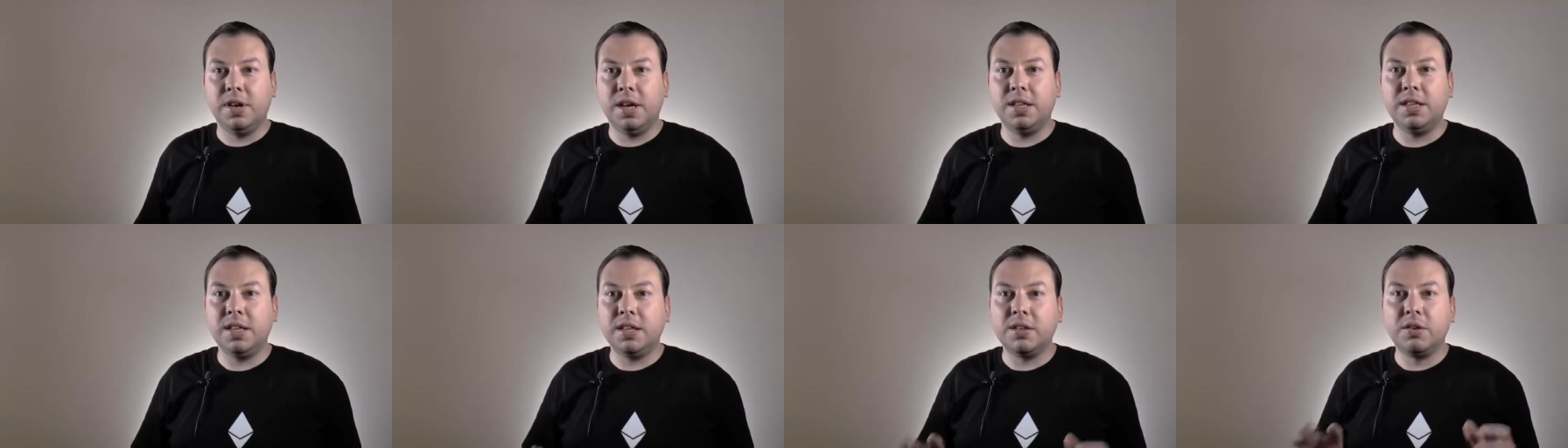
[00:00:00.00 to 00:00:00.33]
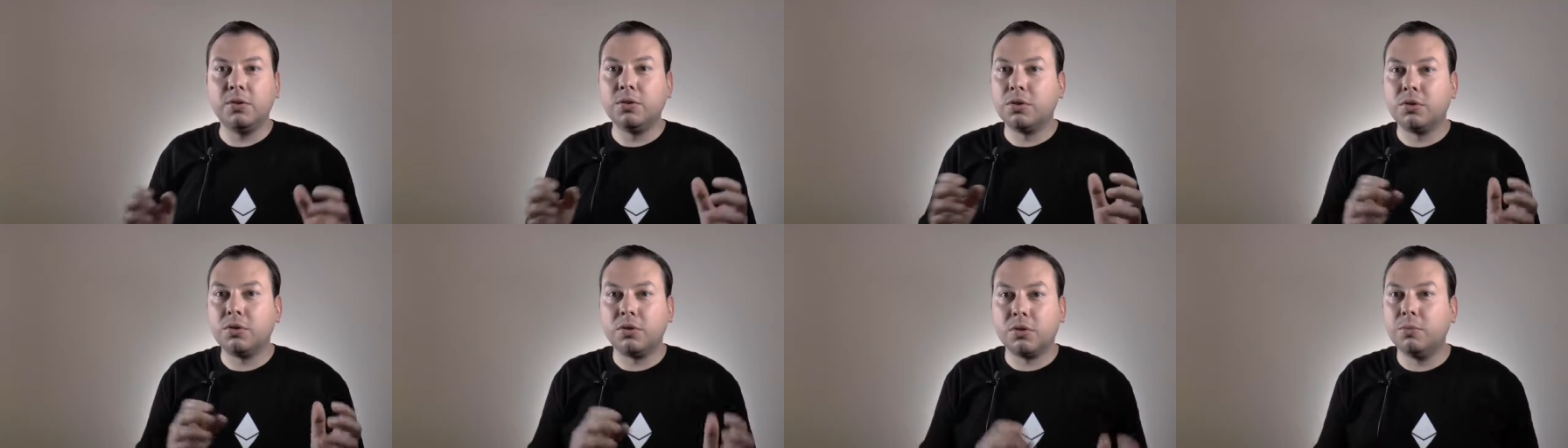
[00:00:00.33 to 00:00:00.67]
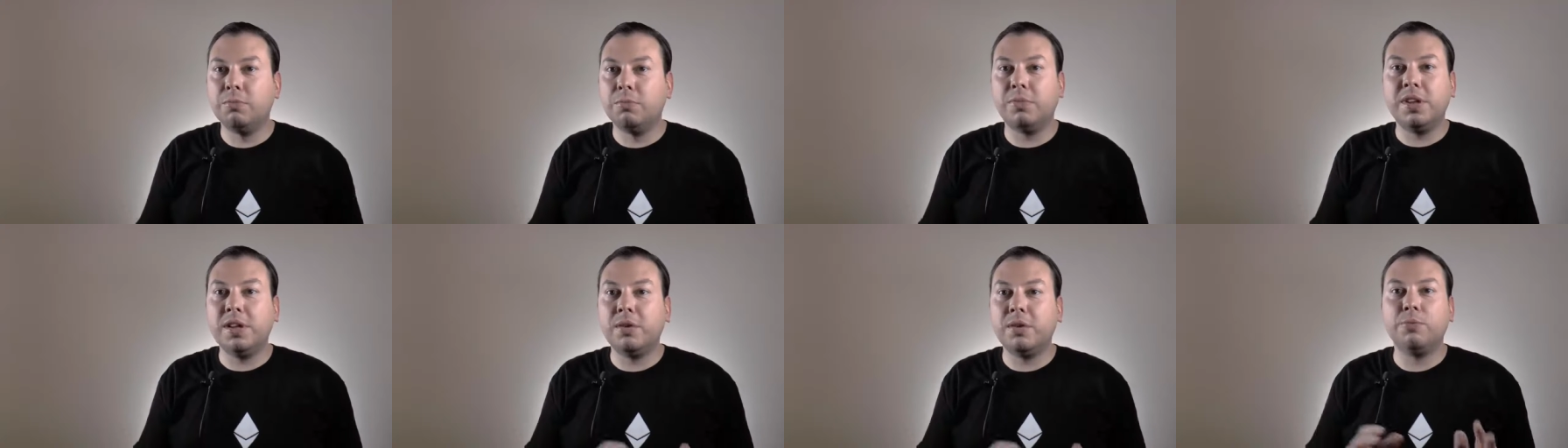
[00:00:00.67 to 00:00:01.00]
and it could
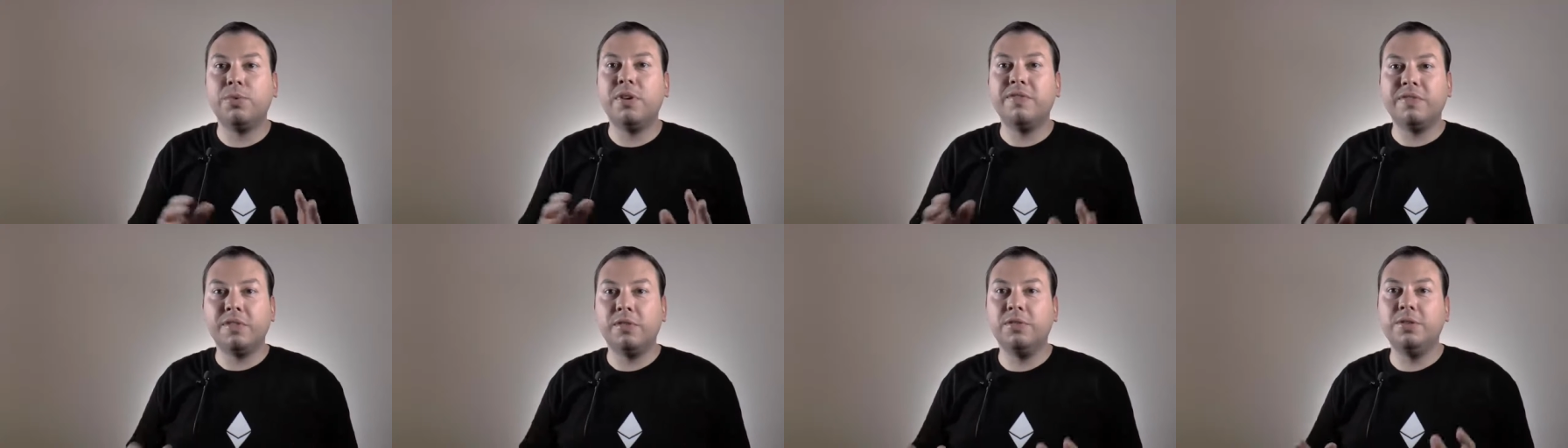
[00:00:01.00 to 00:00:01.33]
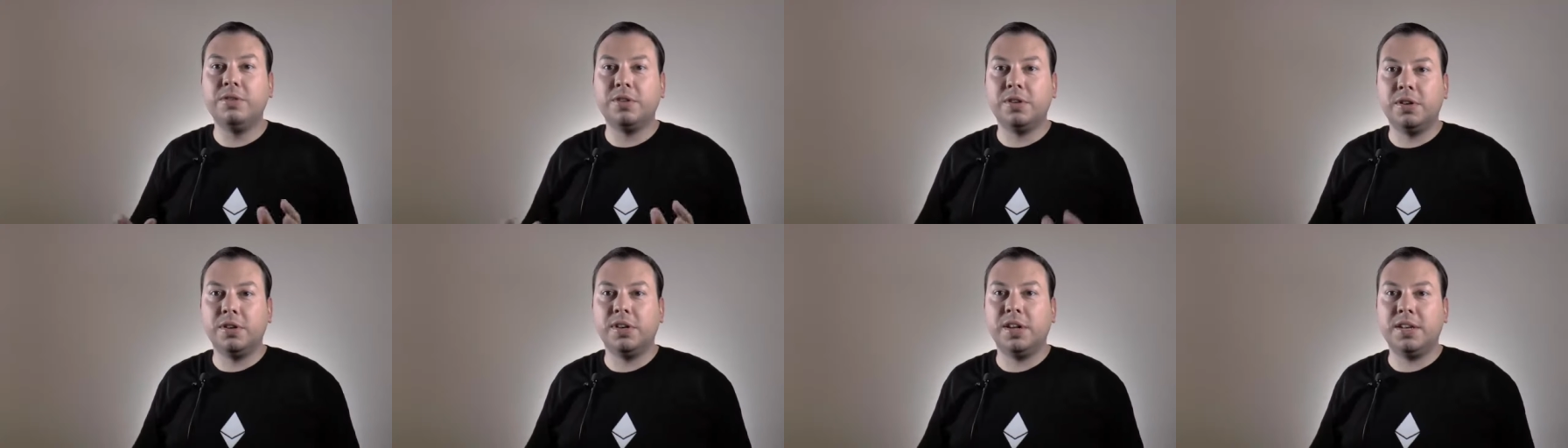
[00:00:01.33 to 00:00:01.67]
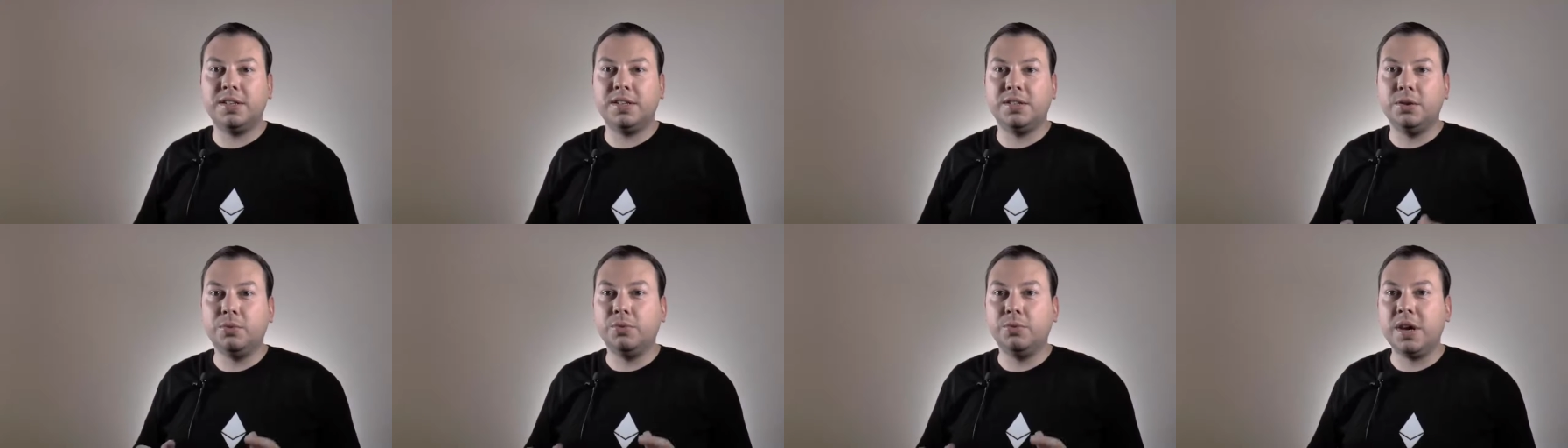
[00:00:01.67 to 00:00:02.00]
completely
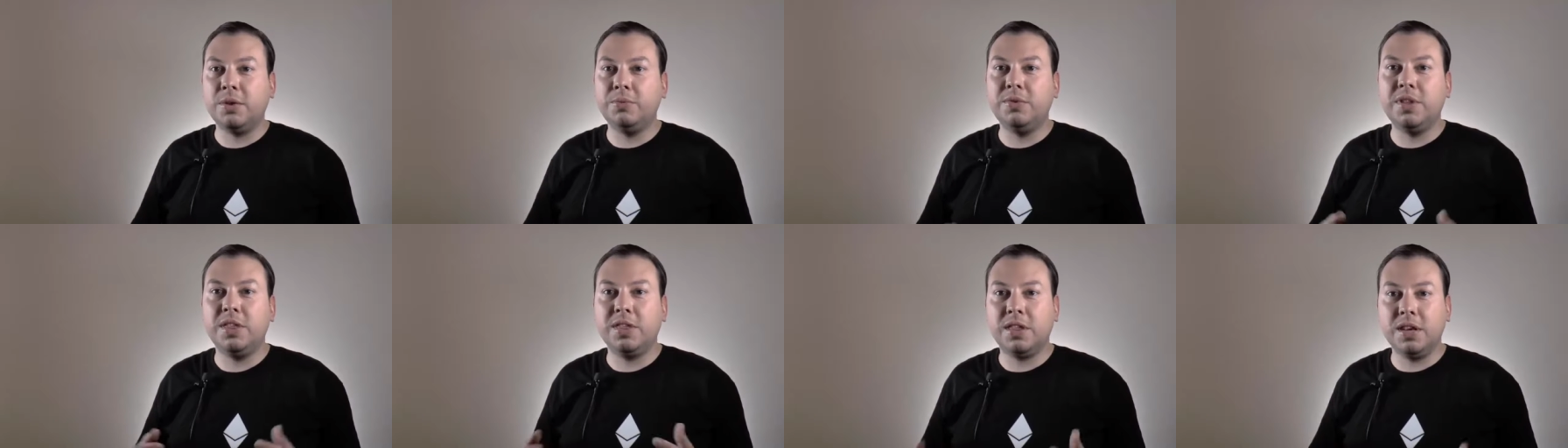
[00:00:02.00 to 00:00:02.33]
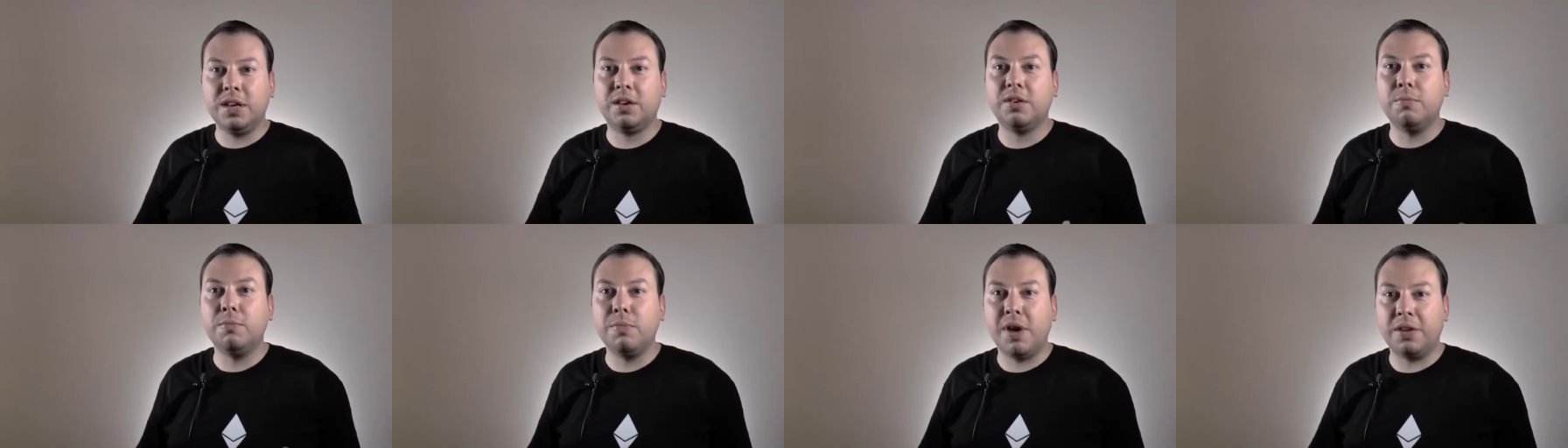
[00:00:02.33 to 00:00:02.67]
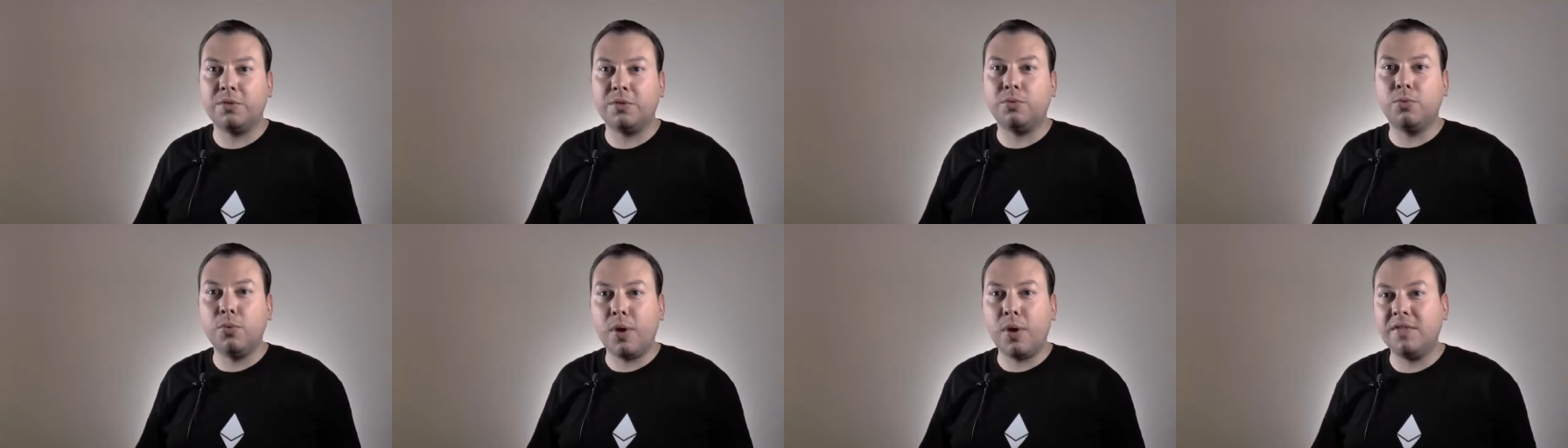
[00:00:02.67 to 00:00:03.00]
revolutionize the way we think
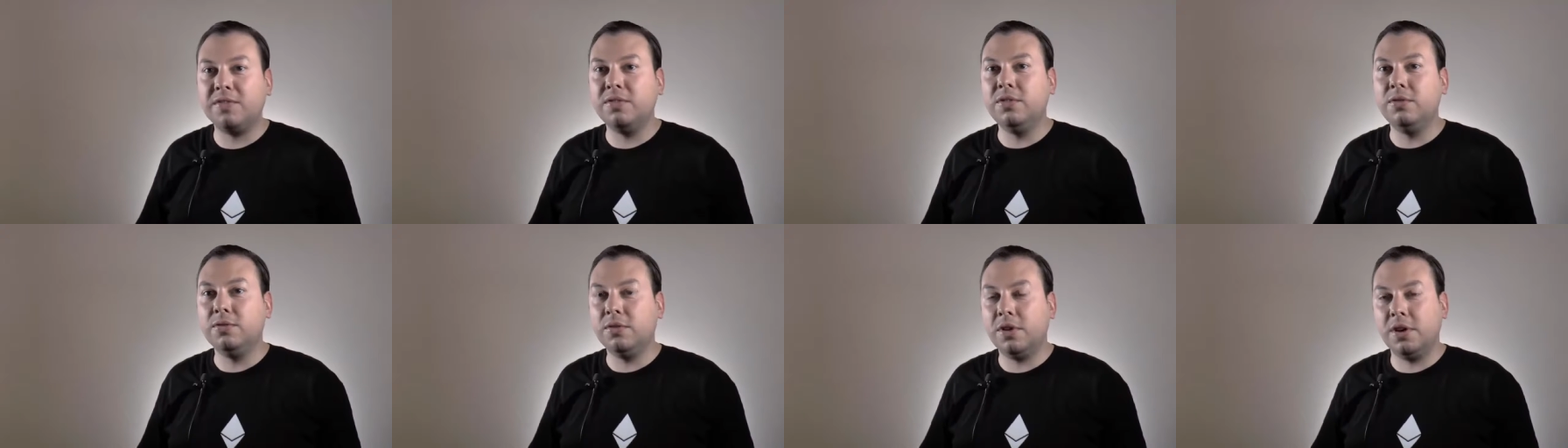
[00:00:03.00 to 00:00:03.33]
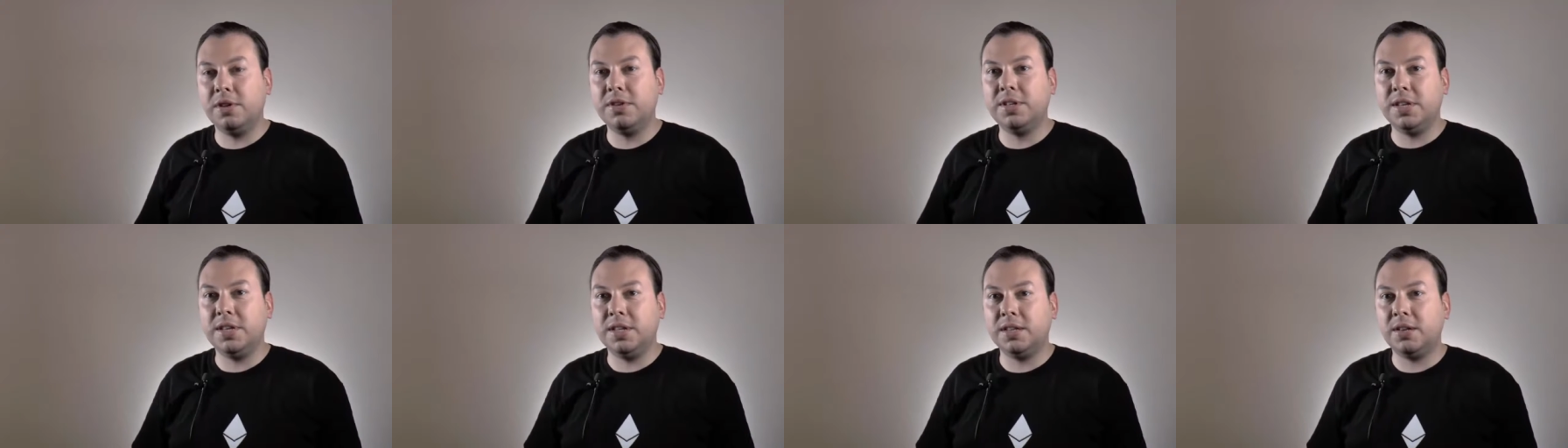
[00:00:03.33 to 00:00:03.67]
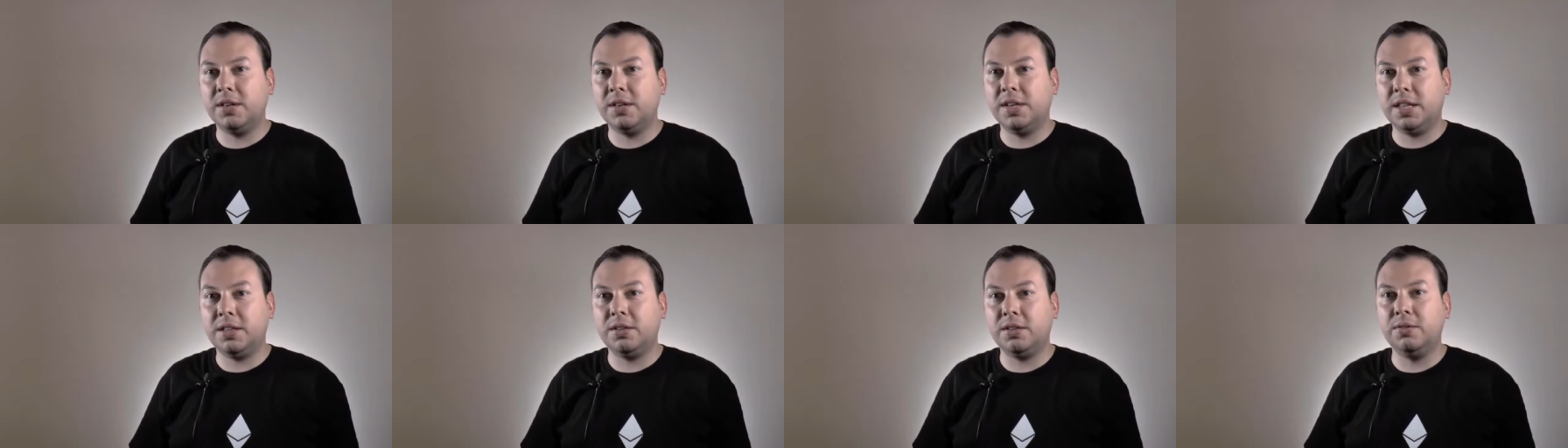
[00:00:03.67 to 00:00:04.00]
about revenue on the
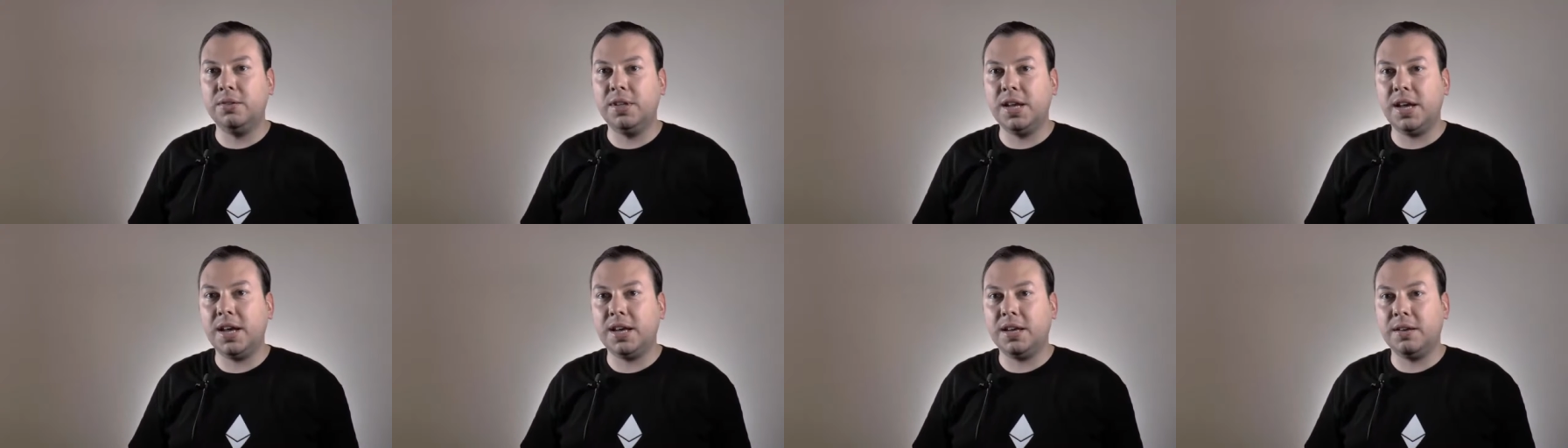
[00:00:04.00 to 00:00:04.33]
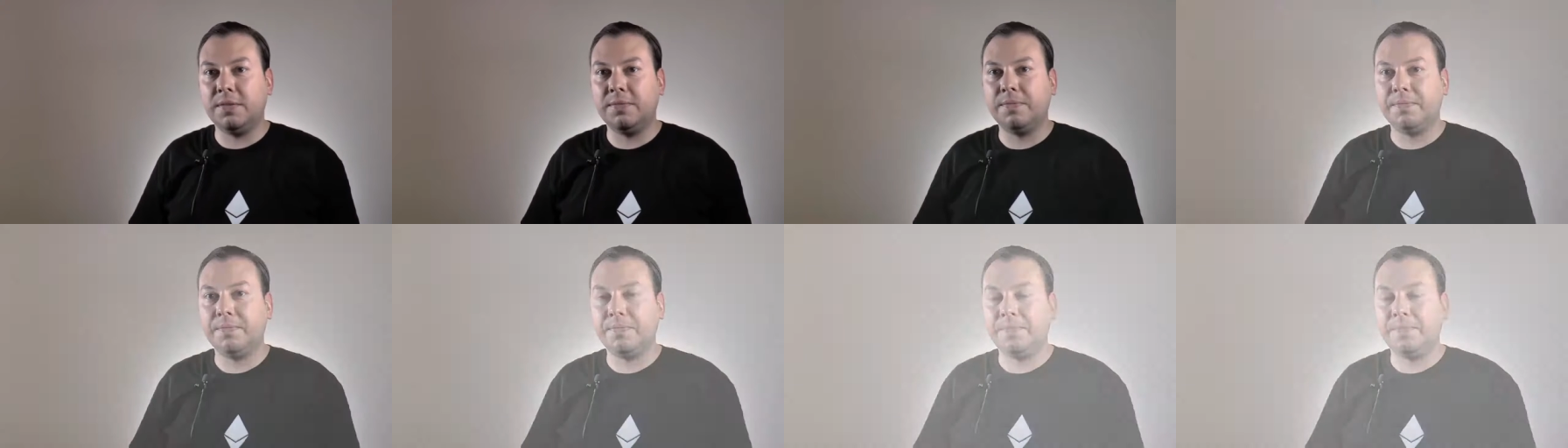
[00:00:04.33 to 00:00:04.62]
internet today.